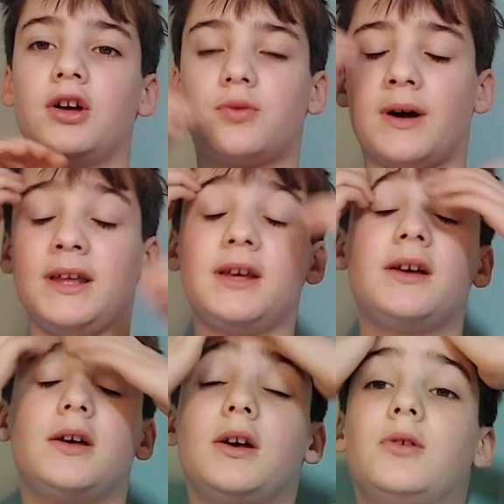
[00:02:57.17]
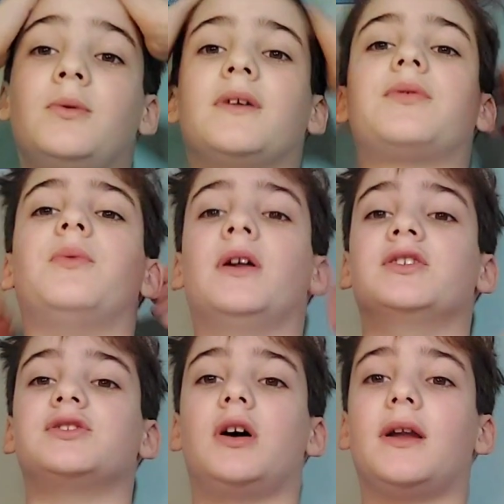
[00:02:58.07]
20 with
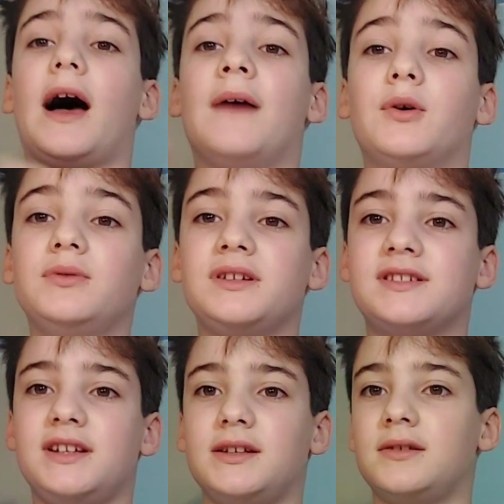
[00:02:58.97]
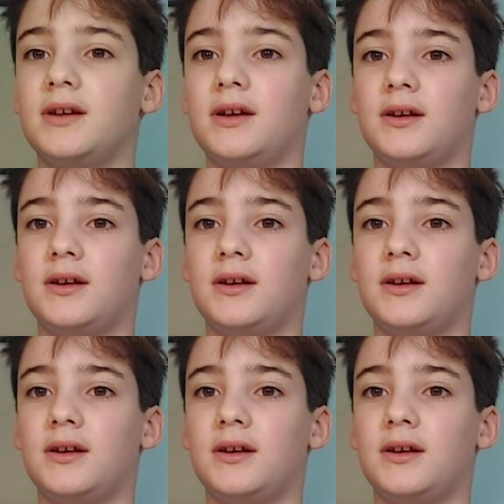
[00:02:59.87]
runners on. I've only seen